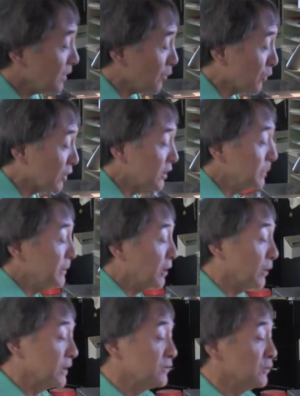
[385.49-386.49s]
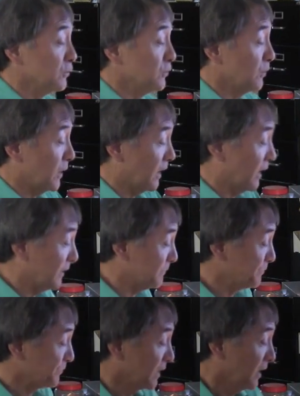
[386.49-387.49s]
we're going to be going to
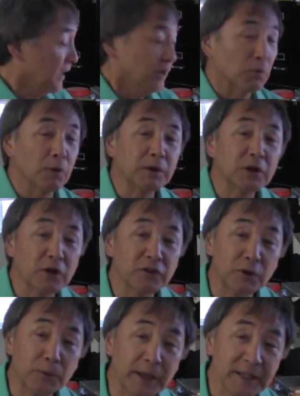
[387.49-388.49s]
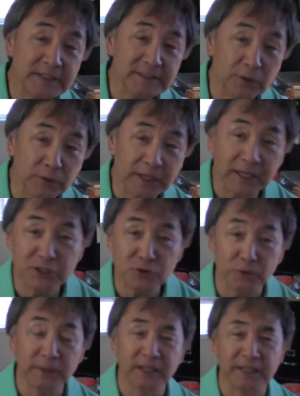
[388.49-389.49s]
what we call the greatest
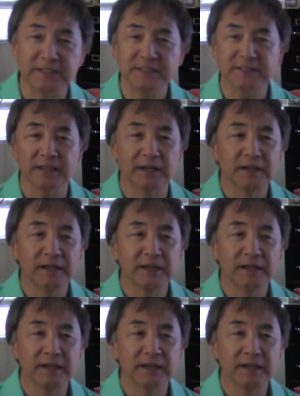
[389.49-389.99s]
orchestral hits.